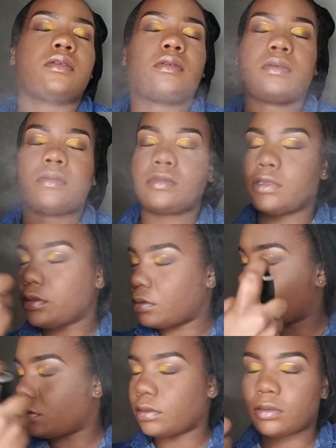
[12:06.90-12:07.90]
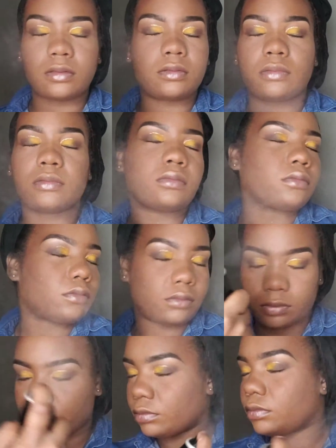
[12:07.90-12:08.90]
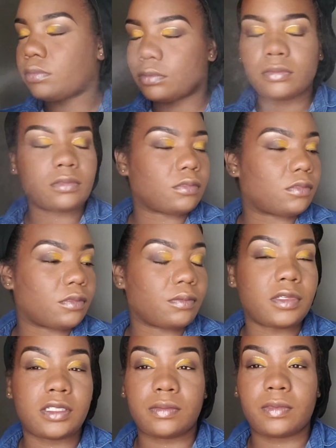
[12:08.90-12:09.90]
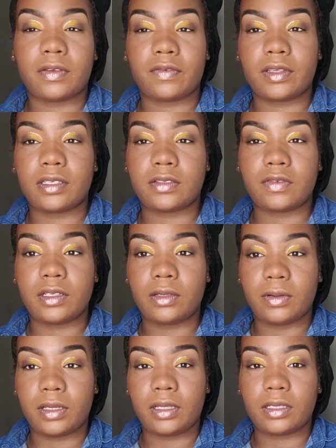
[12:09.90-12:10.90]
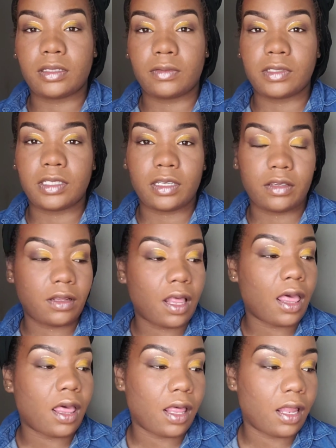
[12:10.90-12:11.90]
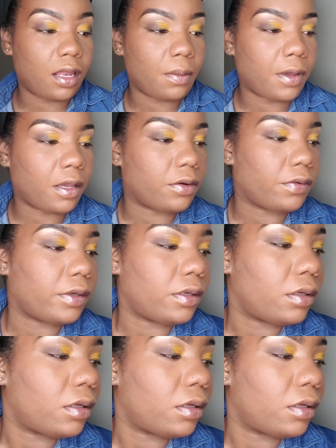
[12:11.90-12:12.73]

so I'm just gonna mist my face really quick because I was looking hella powdery.